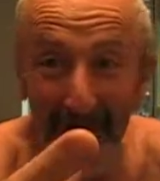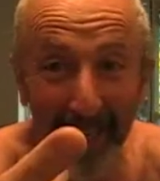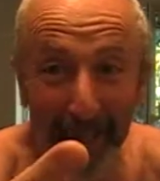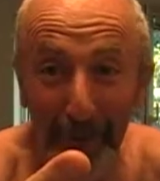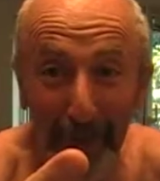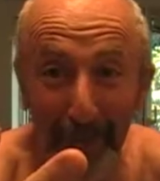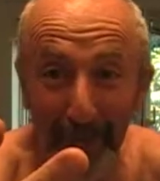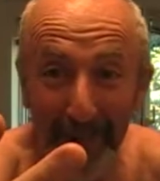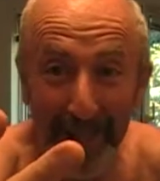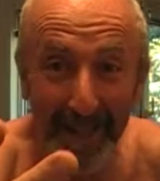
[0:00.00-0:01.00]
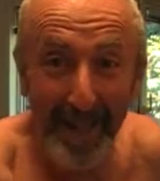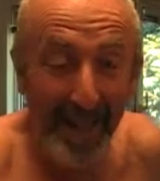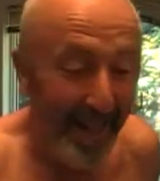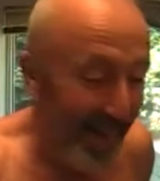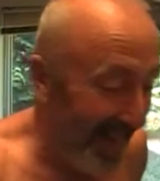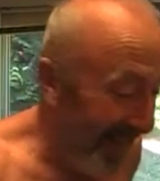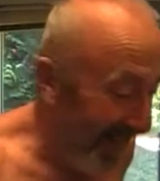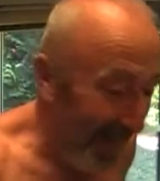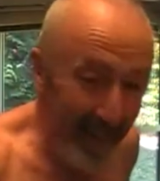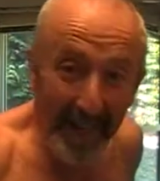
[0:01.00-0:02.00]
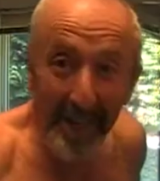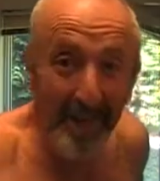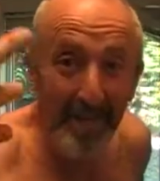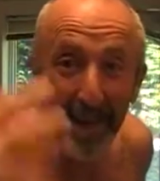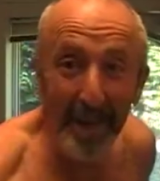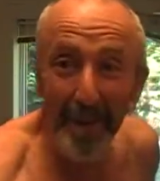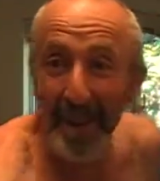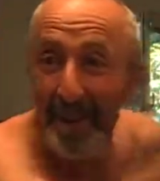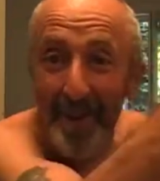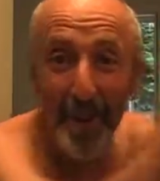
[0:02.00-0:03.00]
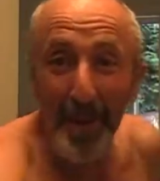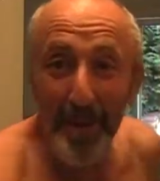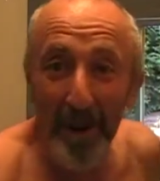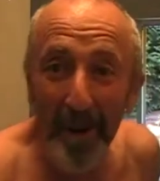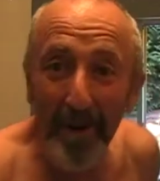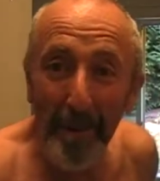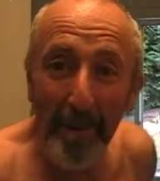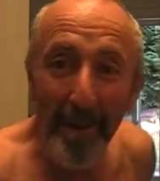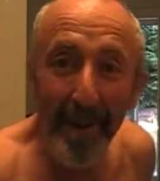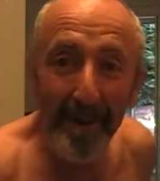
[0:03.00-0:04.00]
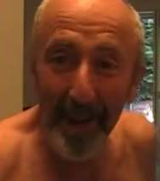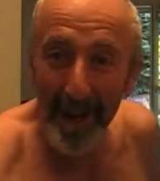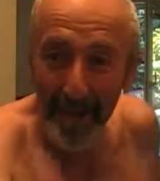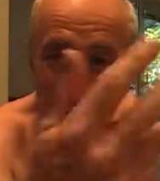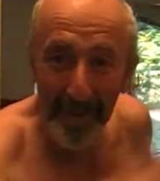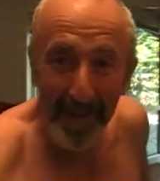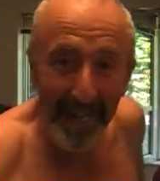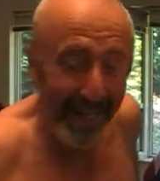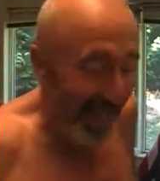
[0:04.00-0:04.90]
made up two of them right there. Like I can make up like 20 more of them if you if you want.